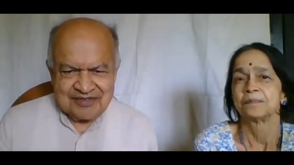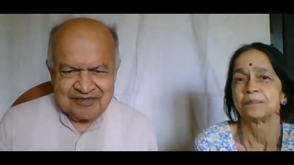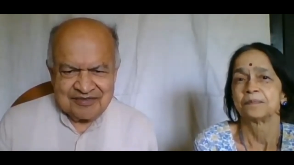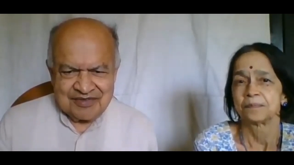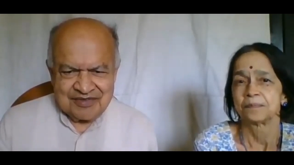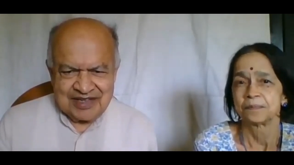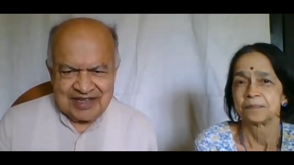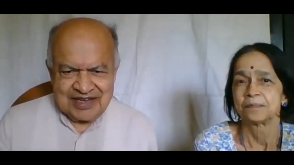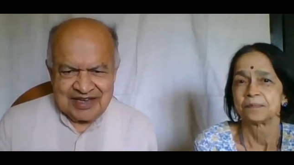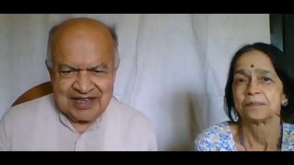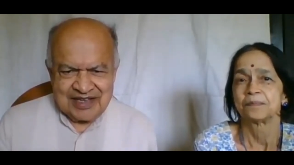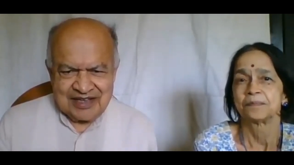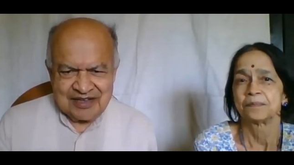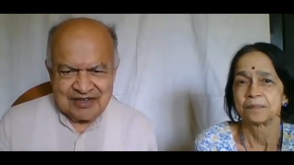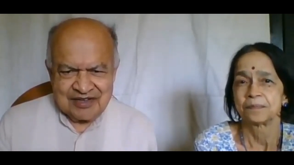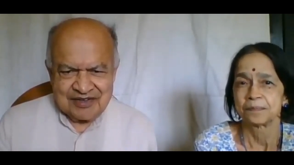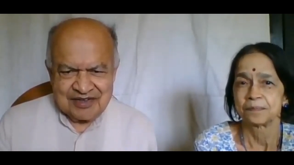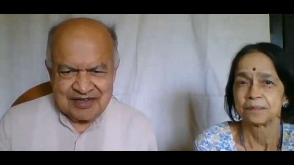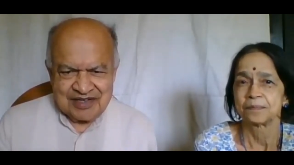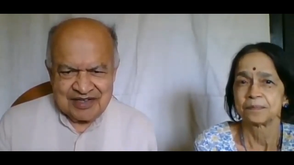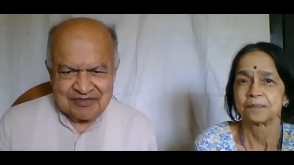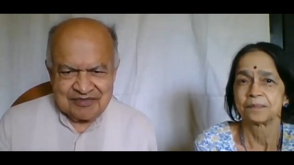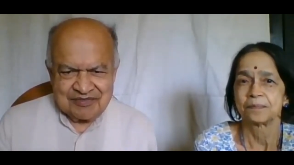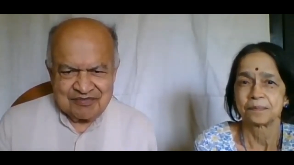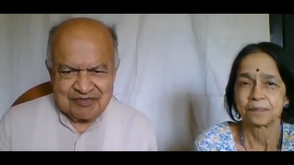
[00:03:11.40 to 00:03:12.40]
Speaker 1: very
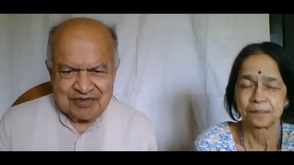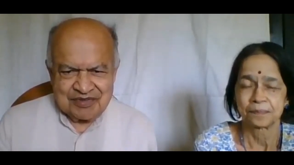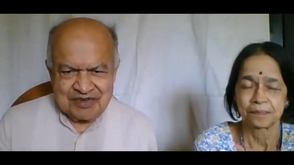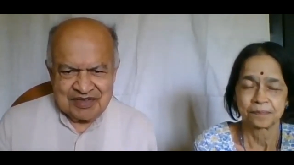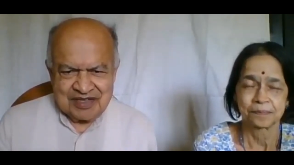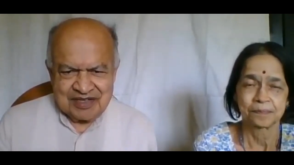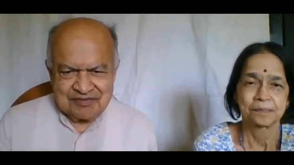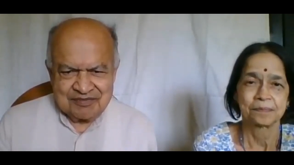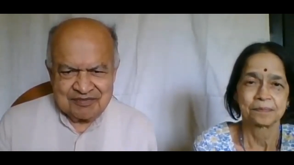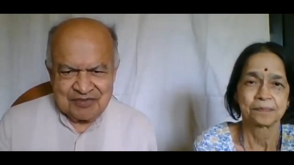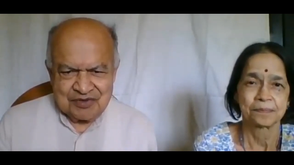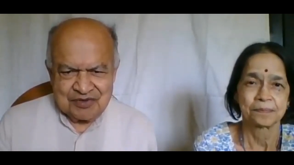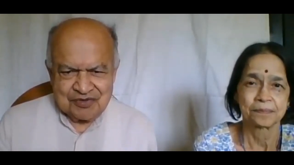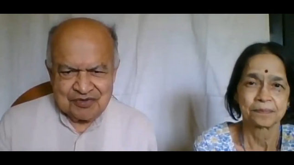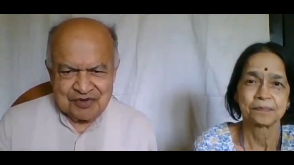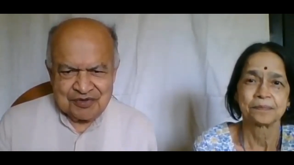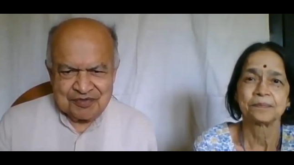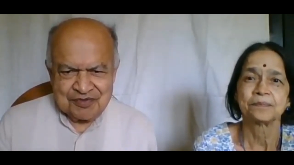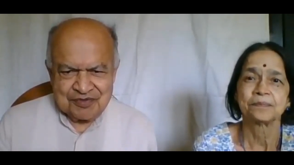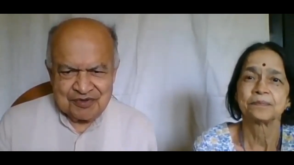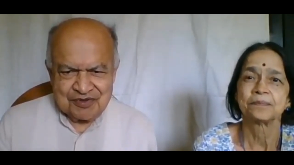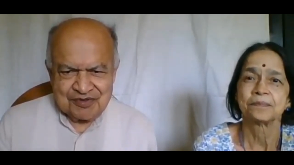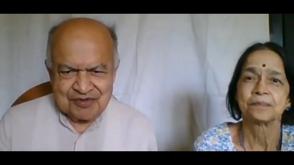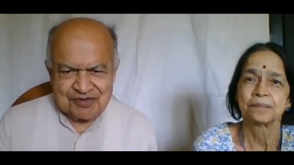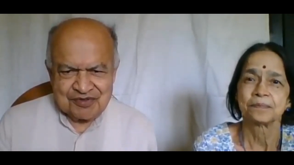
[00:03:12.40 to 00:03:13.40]
uh,
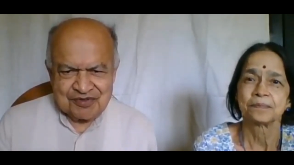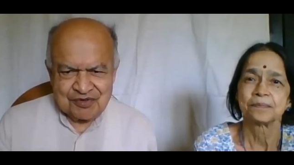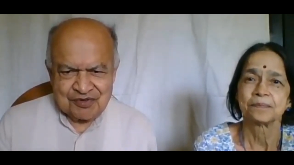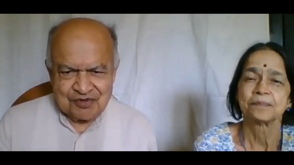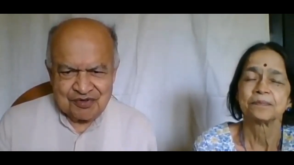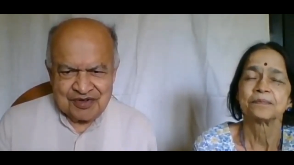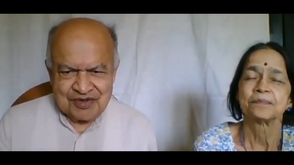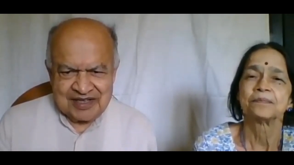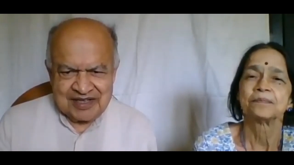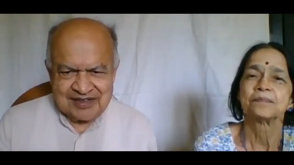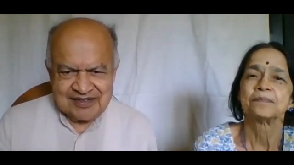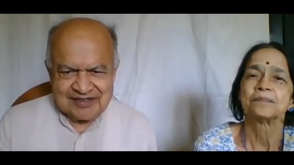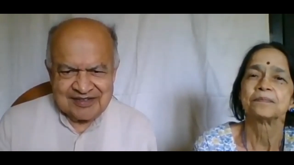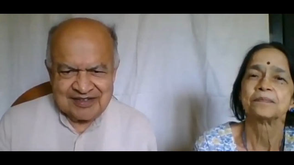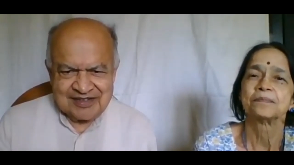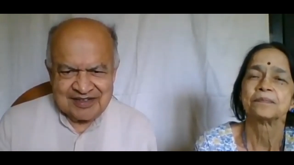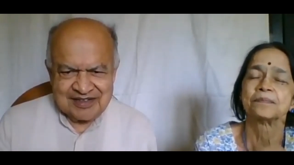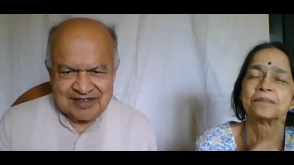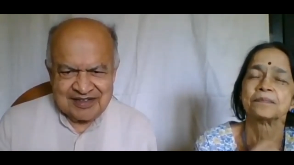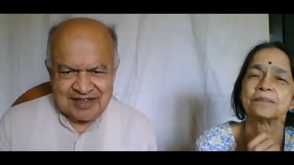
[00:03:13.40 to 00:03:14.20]
beautiful stories